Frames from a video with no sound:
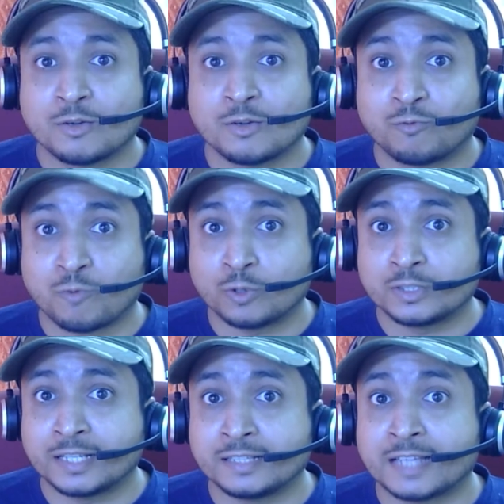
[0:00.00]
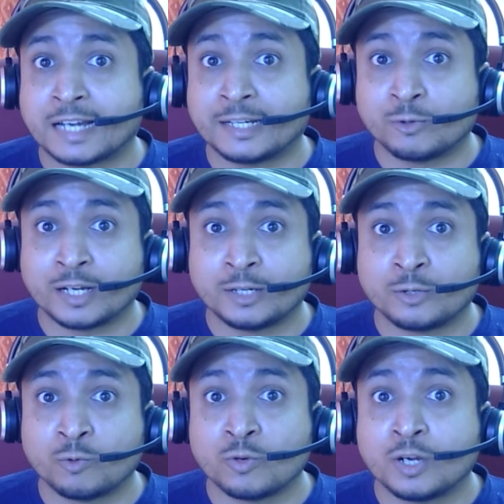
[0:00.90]
fourth thing that you can
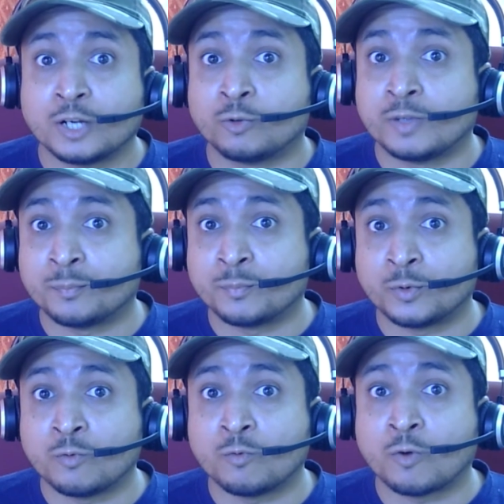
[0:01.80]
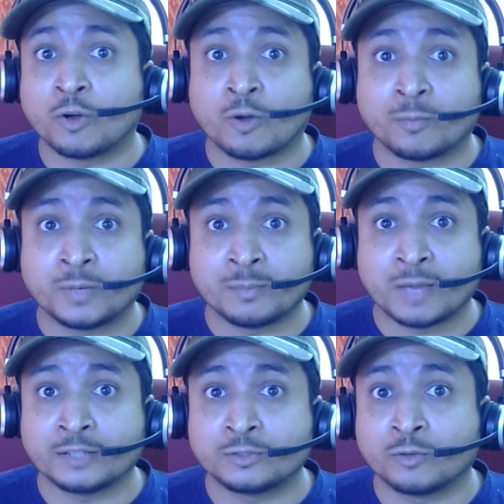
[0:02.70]
do to improve or
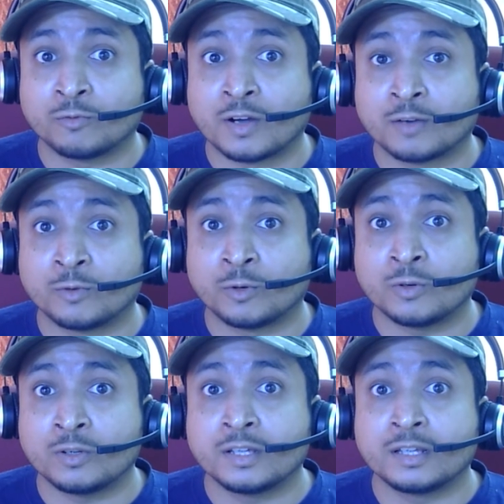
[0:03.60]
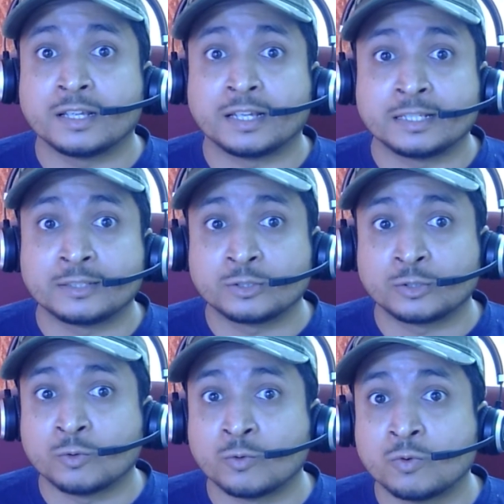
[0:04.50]
optimize your workflow is
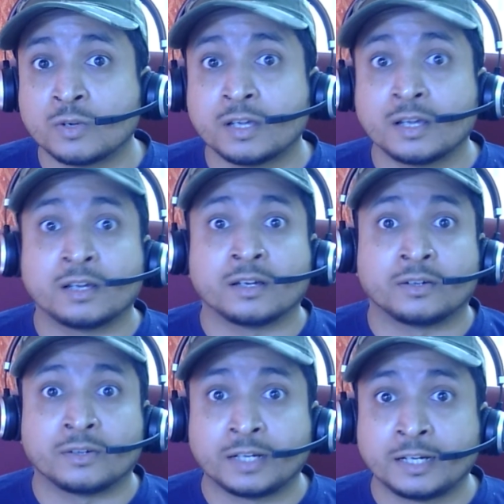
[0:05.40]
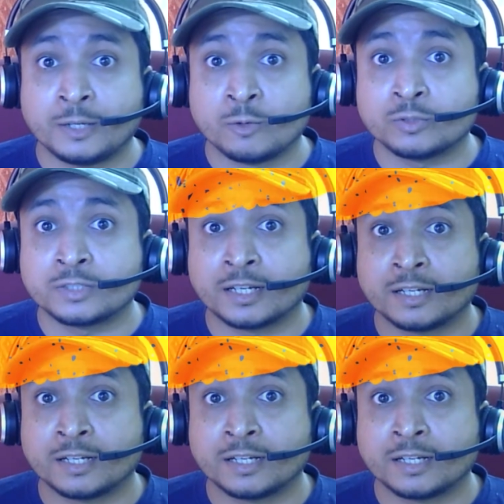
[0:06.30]
to uh, reduce the